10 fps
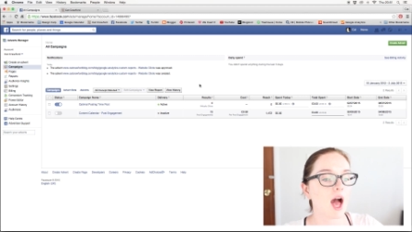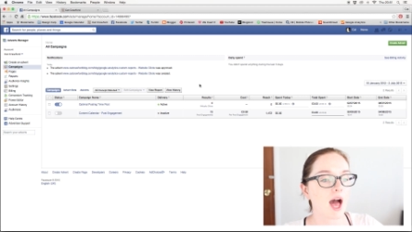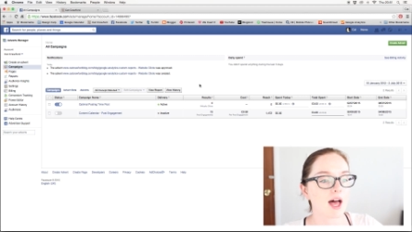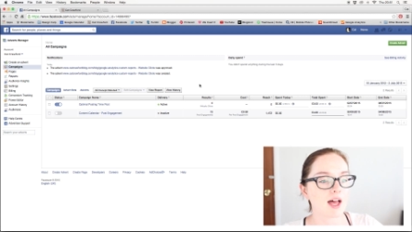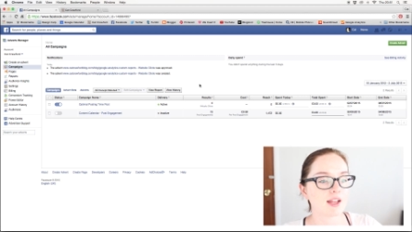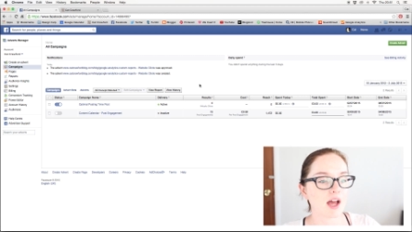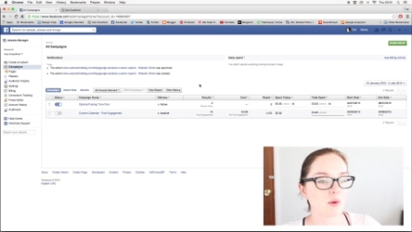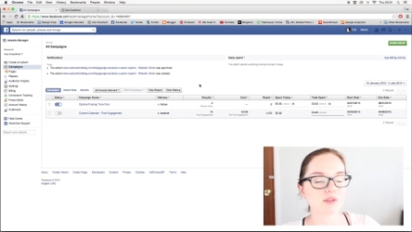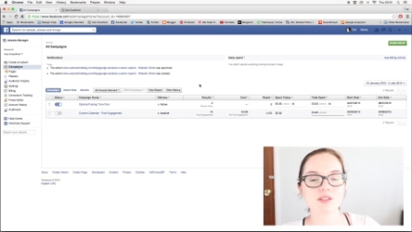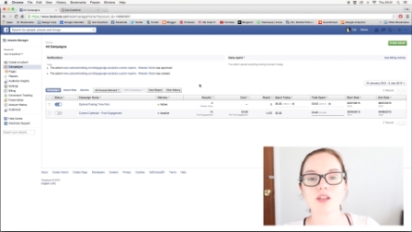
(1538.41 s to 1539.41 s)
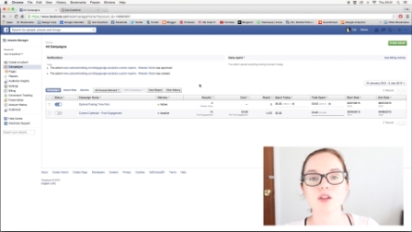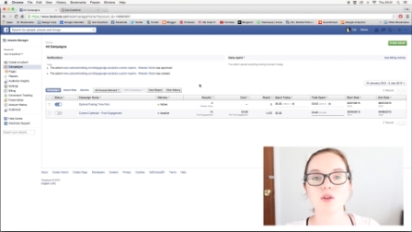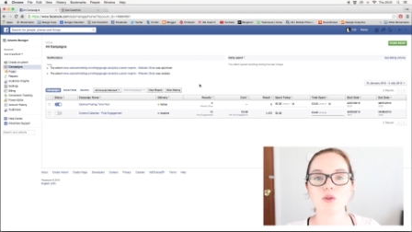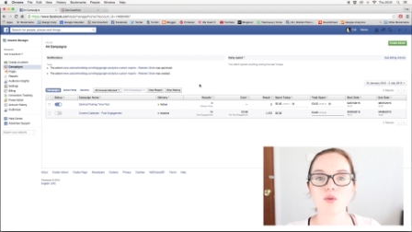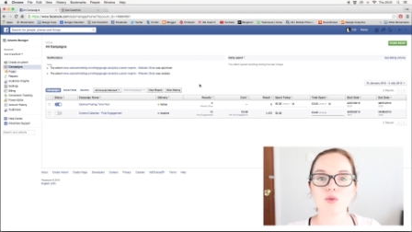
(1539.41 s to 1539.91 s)
And I will see
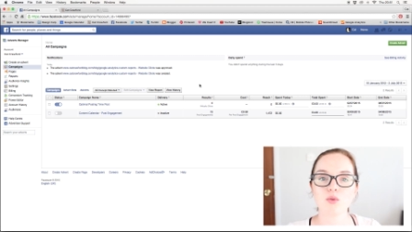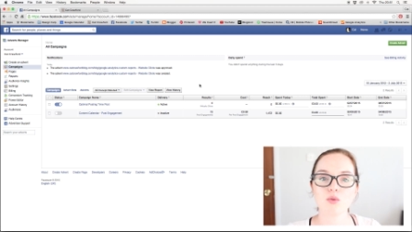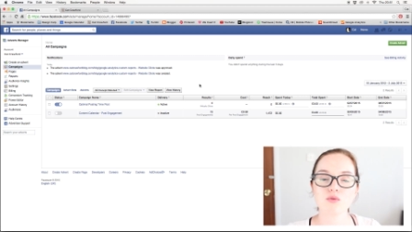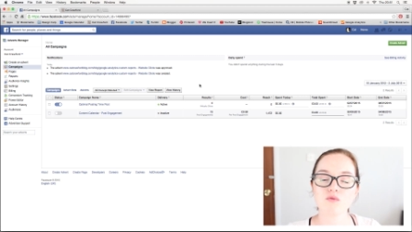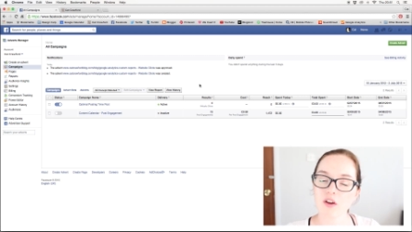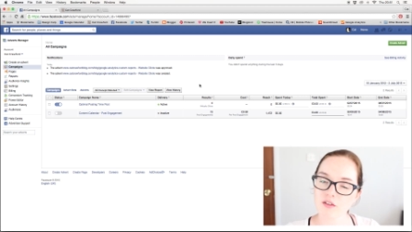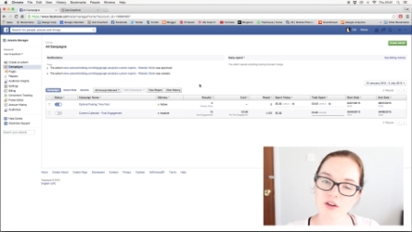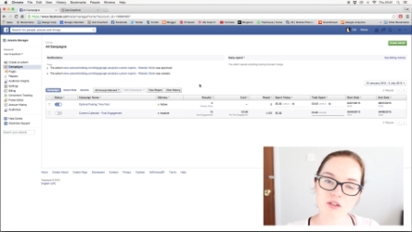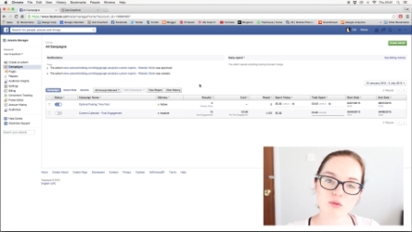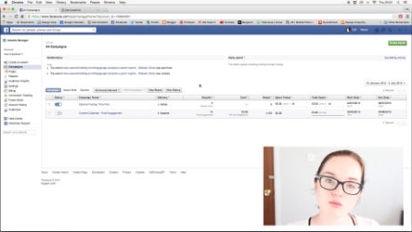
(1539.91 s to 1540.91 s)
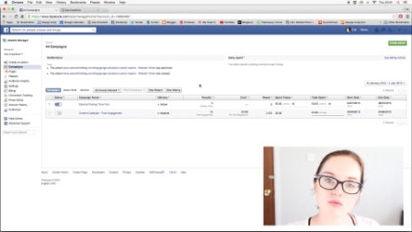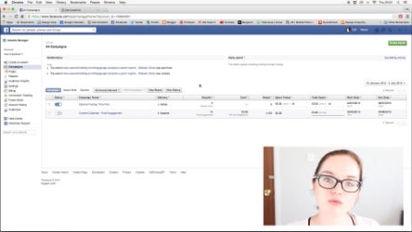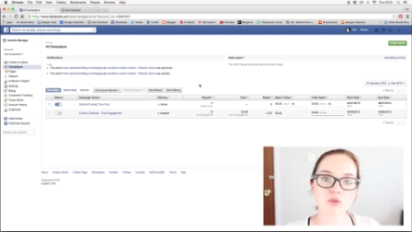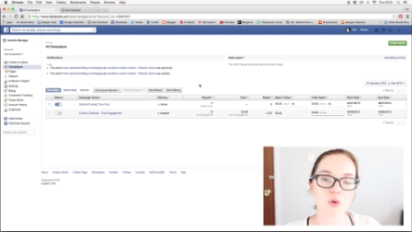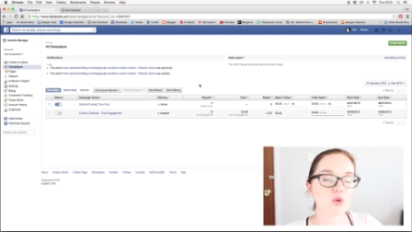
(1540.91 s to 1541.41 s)
you very, very soon.
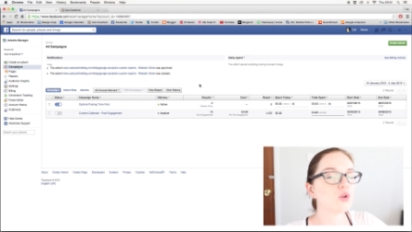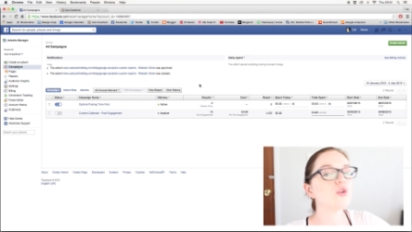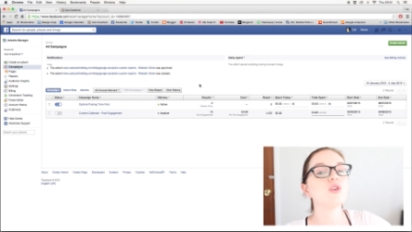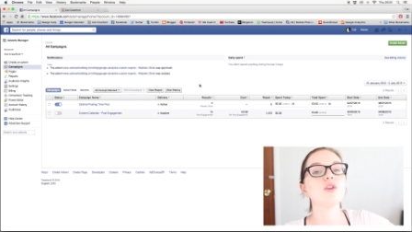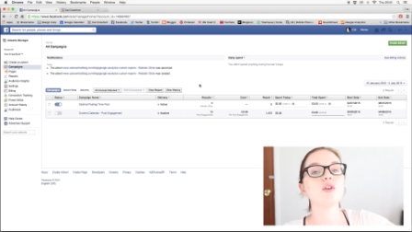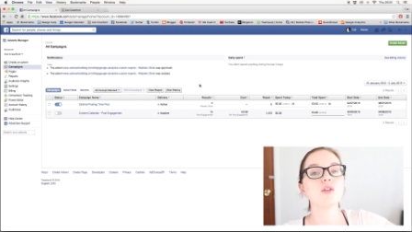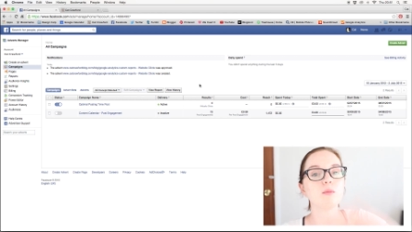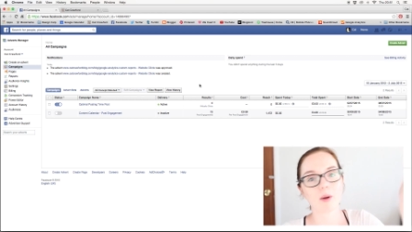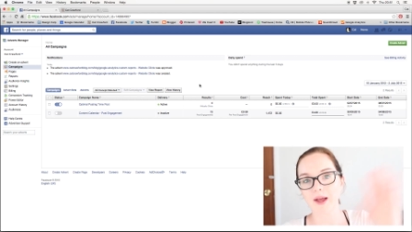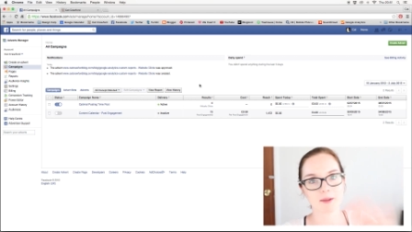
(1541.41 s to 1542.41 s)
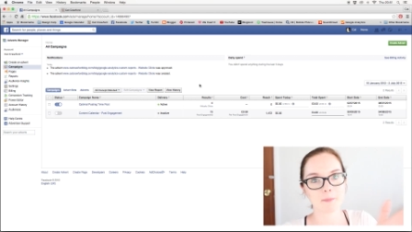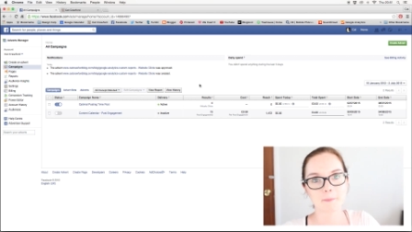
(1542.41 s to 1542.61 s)
So goodbye.